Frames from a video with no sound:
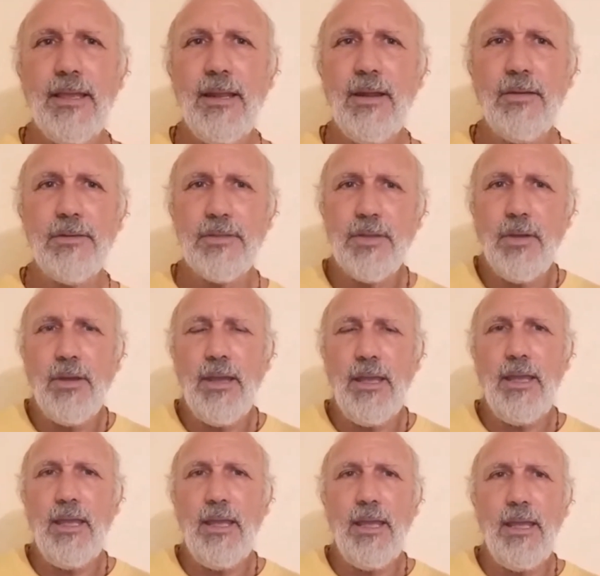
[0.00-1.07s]
So
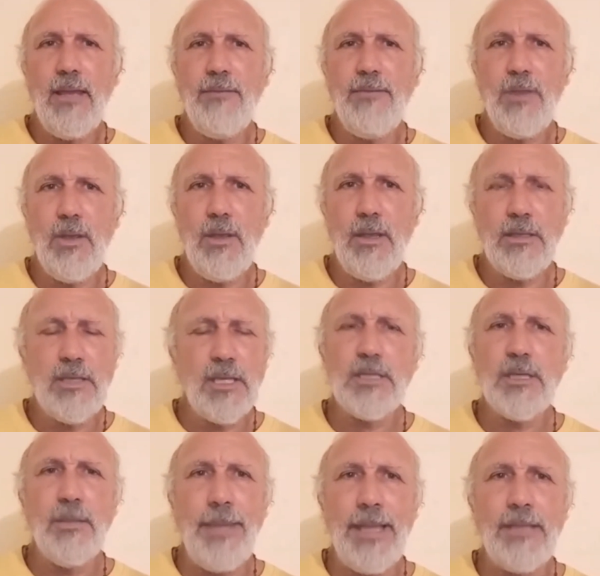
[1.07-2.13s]
it
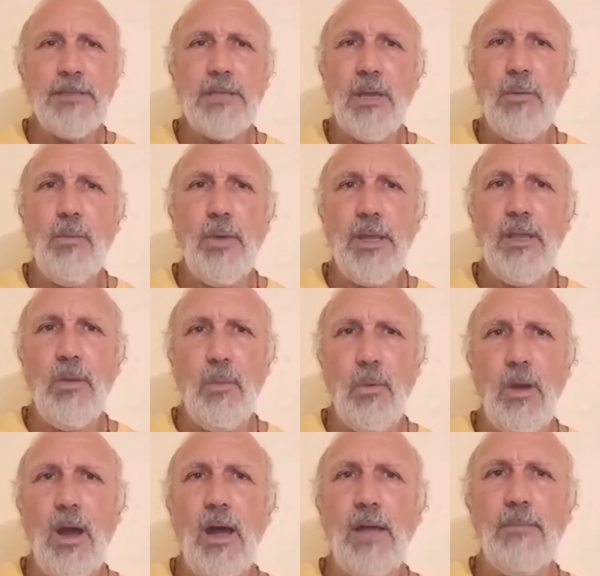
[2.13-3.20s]
just depends on what you
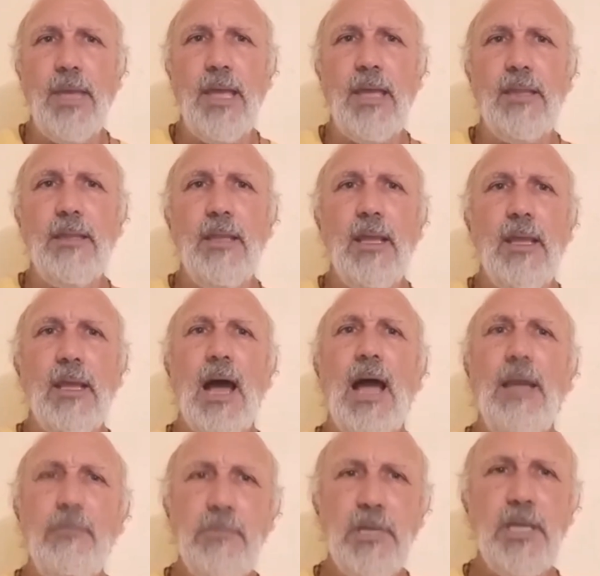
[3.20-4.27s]
want, man.
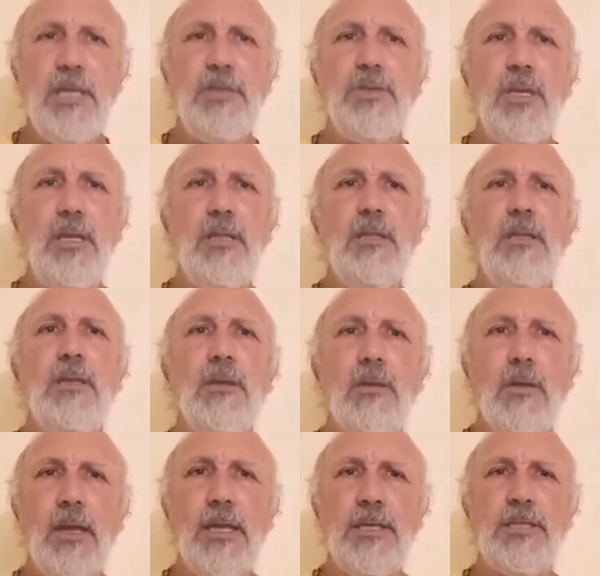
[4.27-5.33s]
I'm teaching
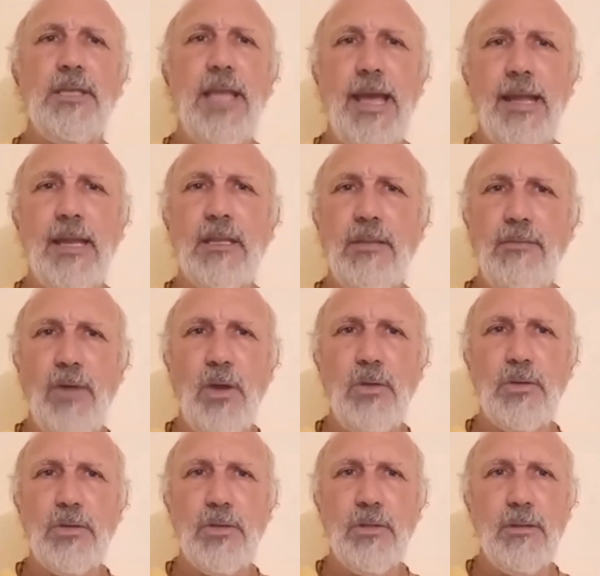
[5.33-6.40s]
ecstatic
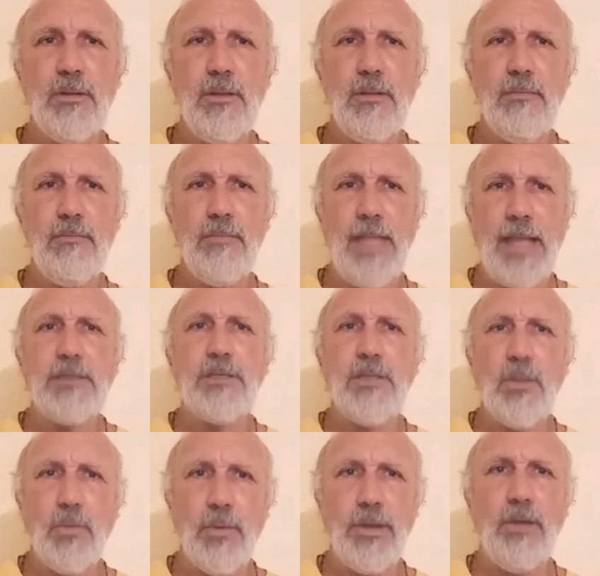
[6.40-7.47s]
devotion. That's
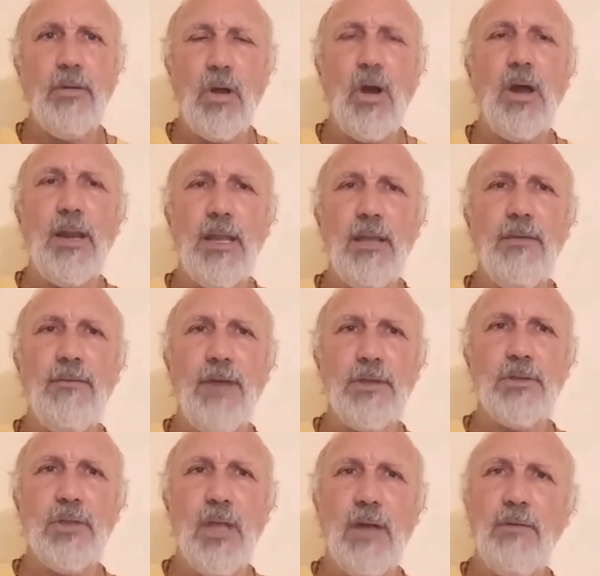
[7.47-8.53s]
the real Gaudiya
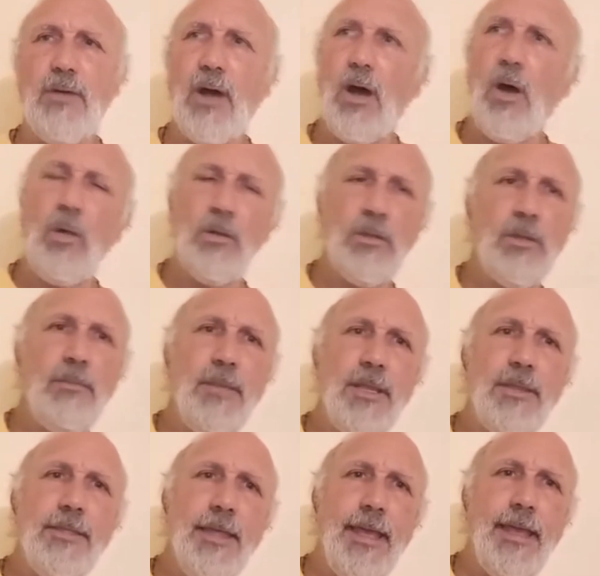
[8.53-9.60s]
Vaishnava
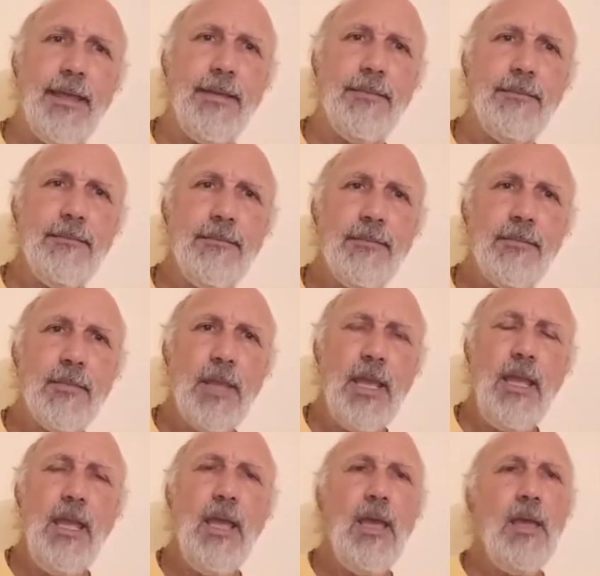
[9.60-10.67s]
ultimate thing.
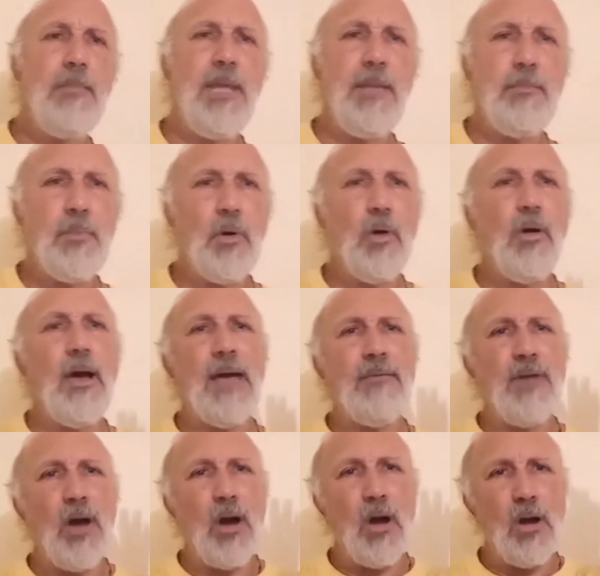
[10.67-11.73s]
People
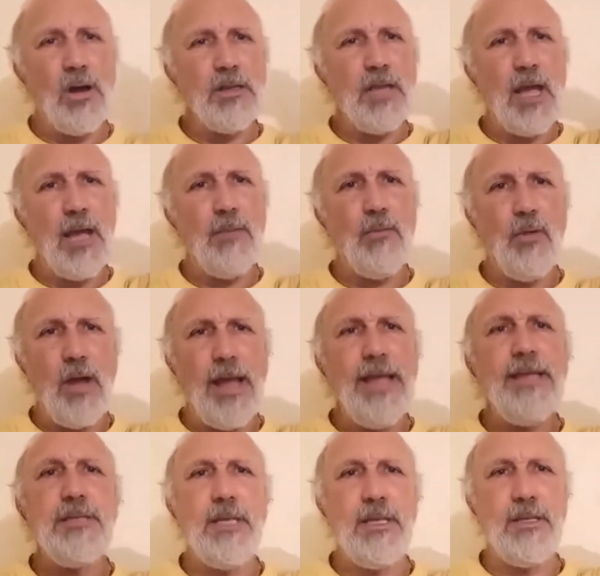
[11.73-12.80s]
have a hard time
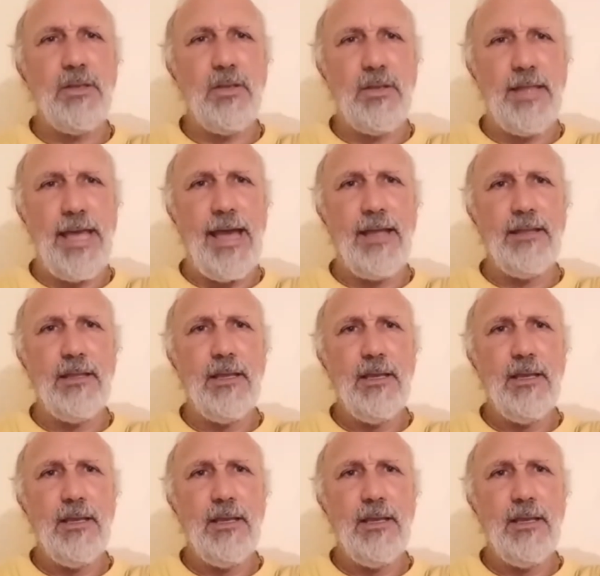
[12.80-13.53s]
rising to that